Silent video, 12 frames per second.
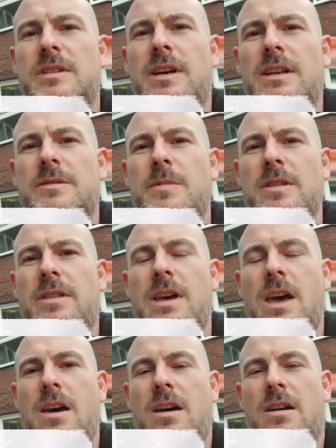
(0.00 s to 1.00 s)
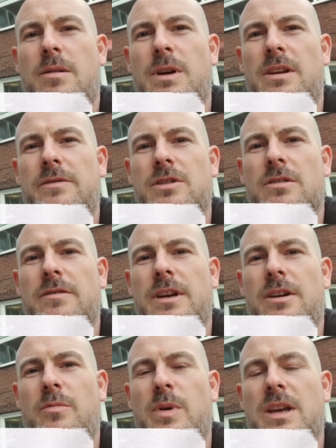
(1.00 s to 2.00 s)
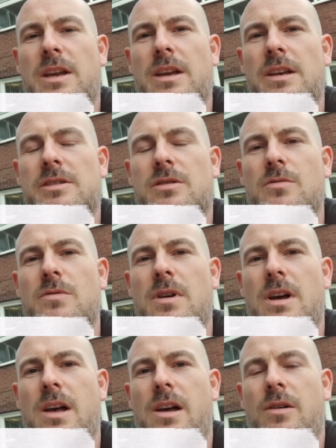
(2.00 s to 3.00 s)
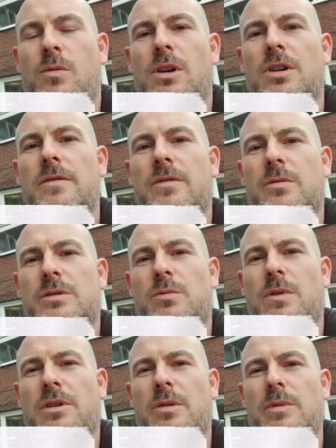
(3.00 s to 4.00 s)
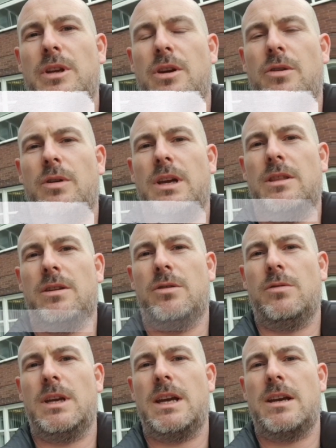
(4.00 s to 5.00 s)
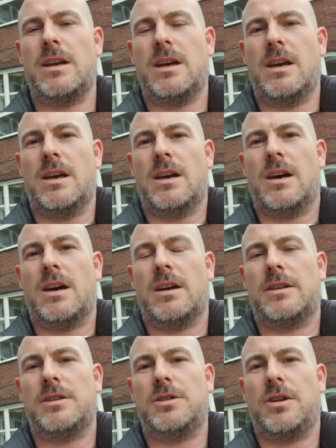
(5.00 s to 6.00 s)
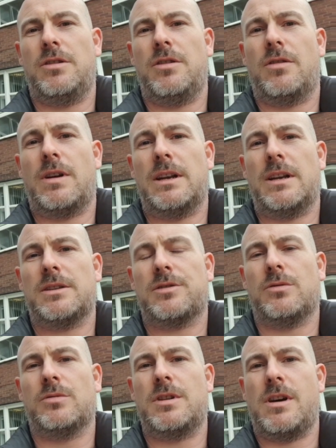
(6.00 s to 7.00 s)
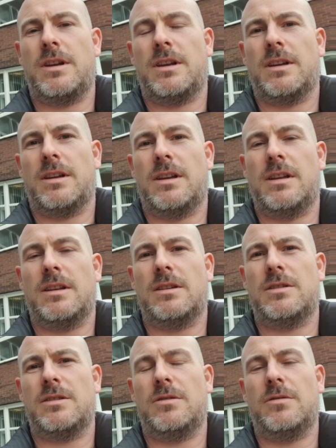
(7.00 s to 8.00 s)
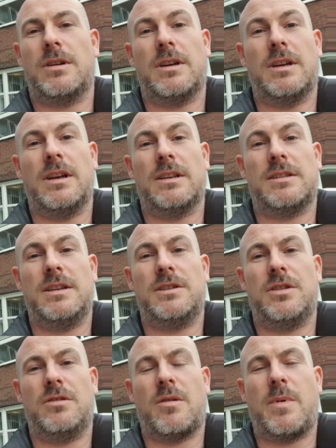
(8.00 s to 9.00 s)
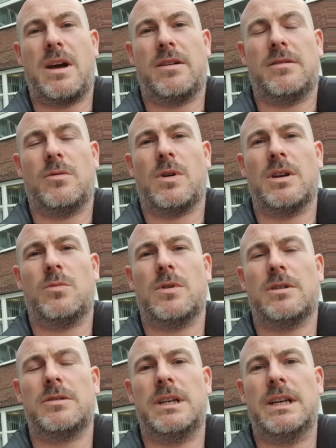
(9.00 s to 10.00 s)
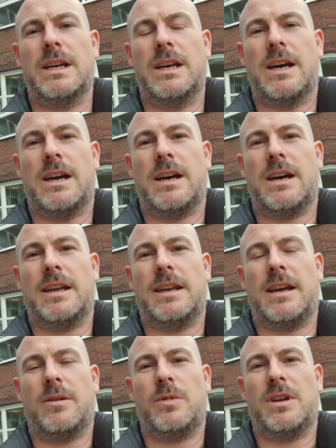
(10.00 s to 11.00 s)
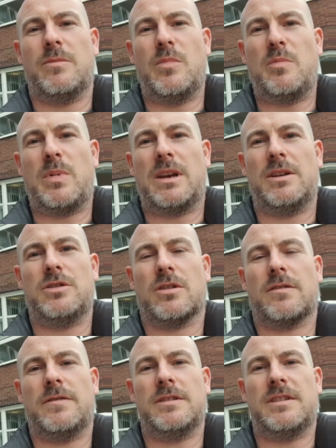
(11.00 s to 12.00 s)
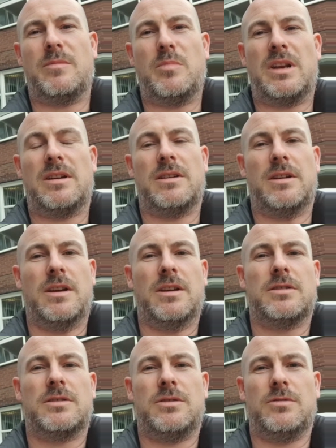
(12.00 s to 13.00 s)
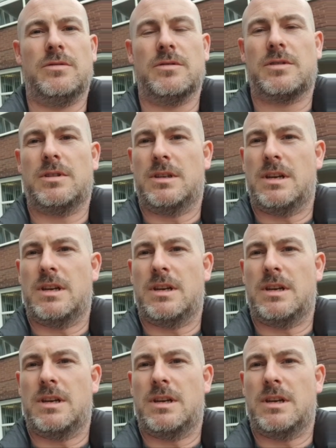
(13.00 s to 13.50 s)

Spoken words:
Taylor Smith. I'm head of geography here at Becket Keys School. We're looking forward to welcoming you in the new year, to show you around our school site, to teach you about the wider world, and how we can be better geographers and better students.